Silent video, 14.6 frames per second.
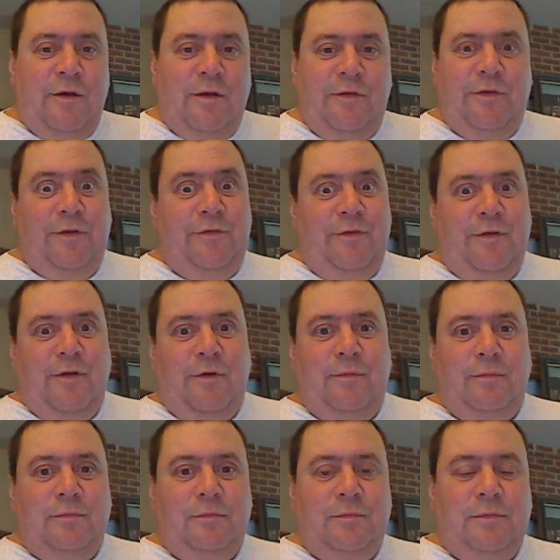I just, you
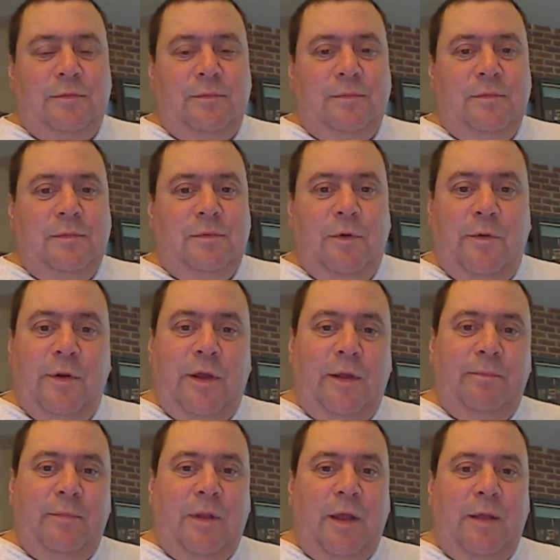know, Lord,
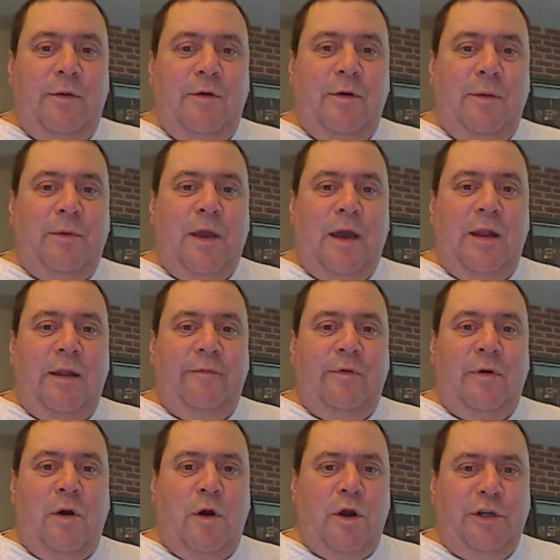I, I know I'm kind of
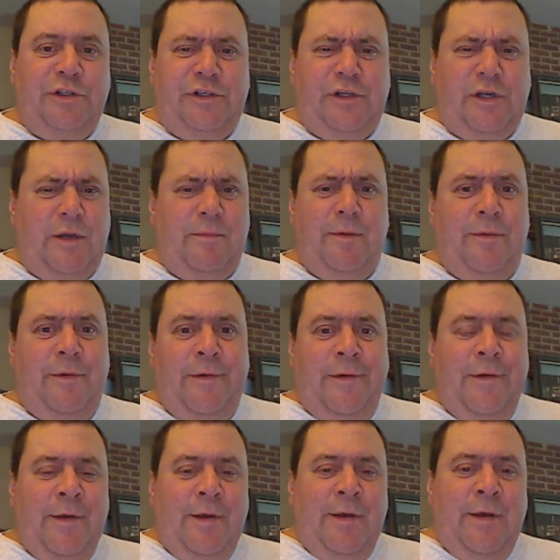a harsh and I'm a,
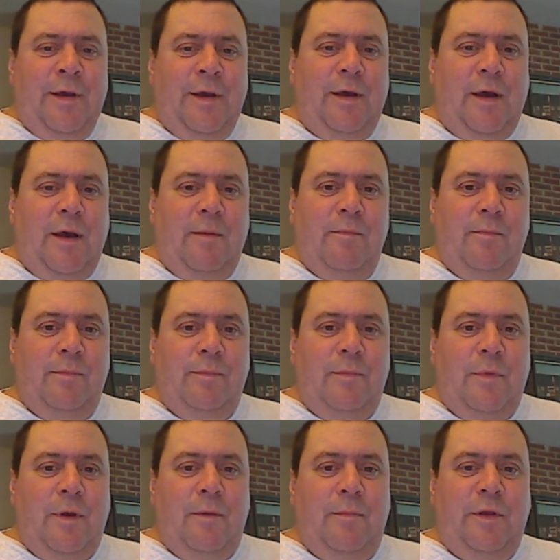I'm
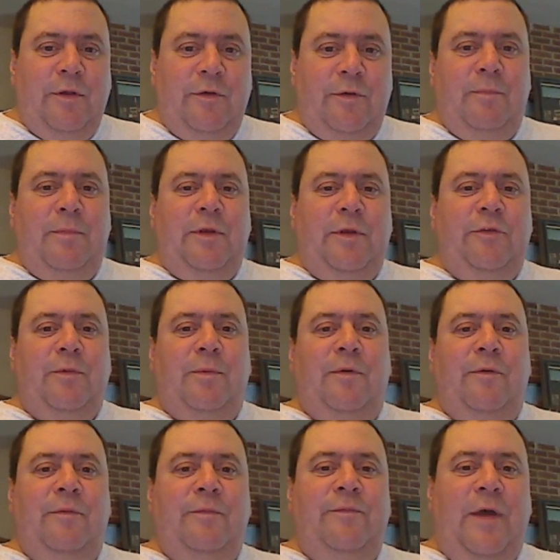a
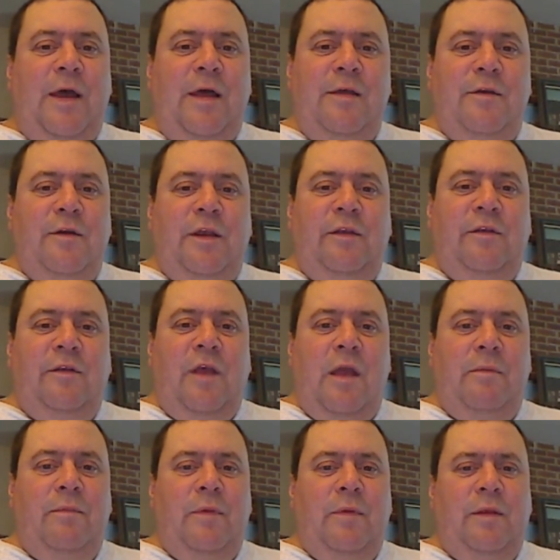miserable failure. And he,
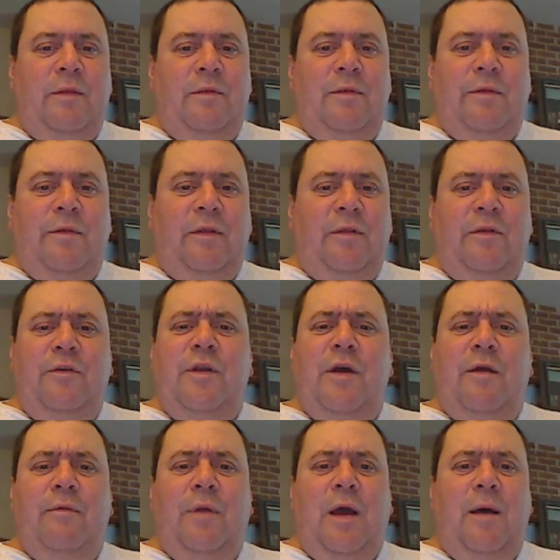he, he, the, you're
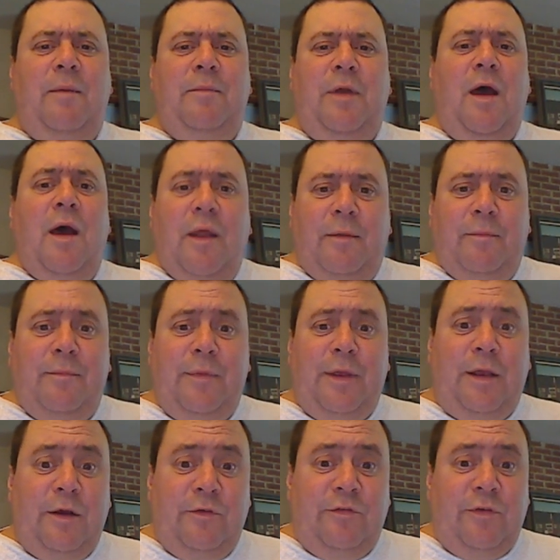not, I'm not,
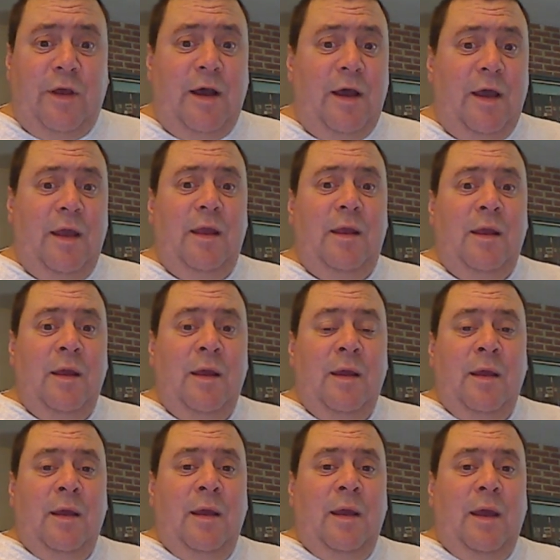because I,
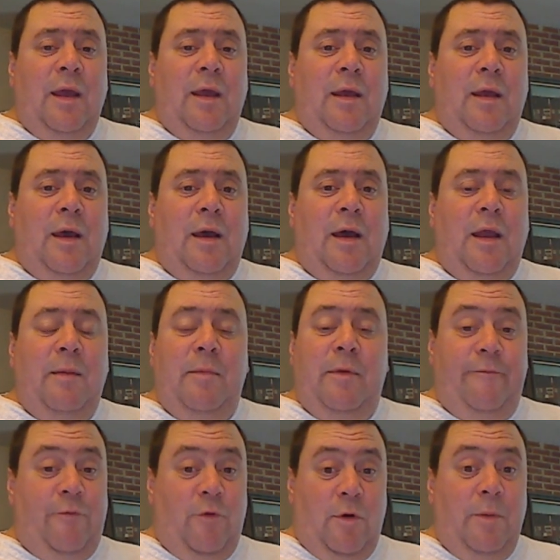I am
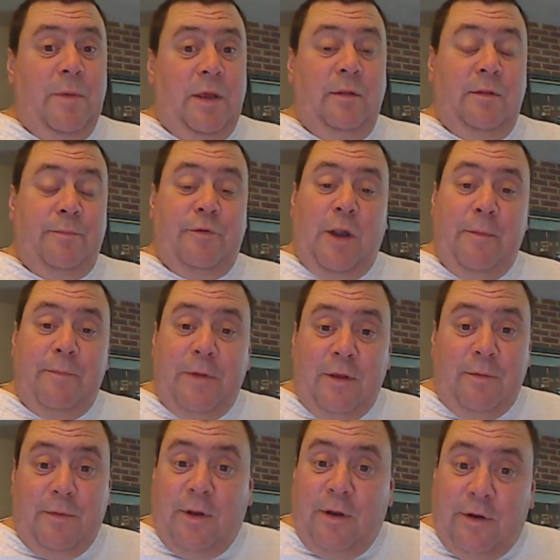informing the
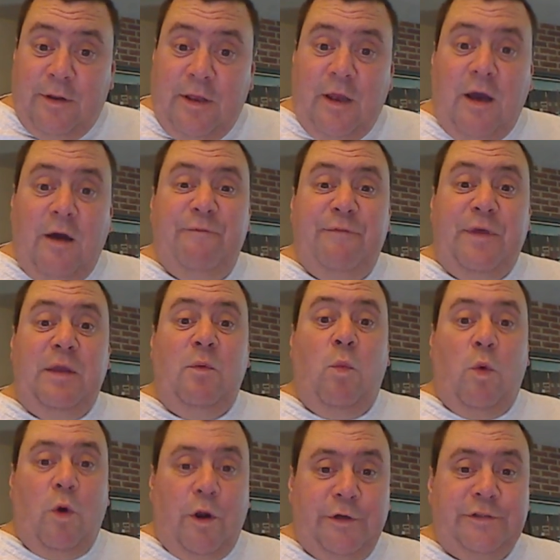prepping community of the
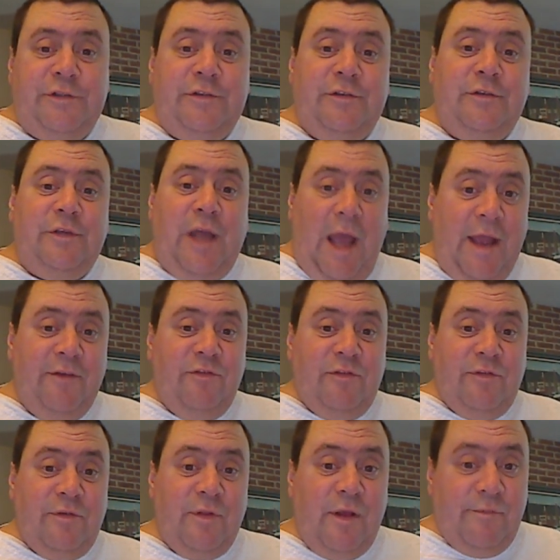worst
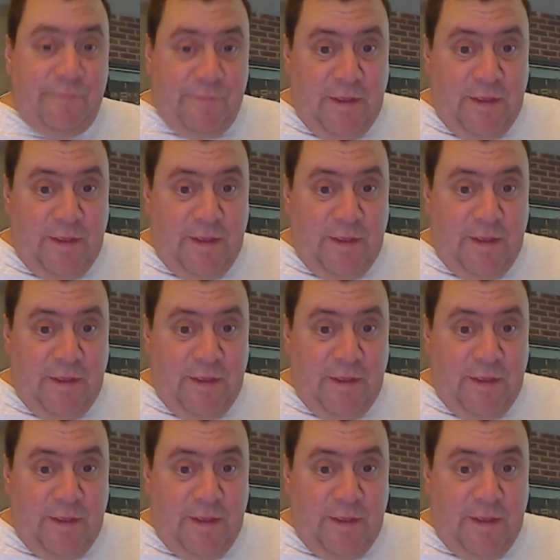case of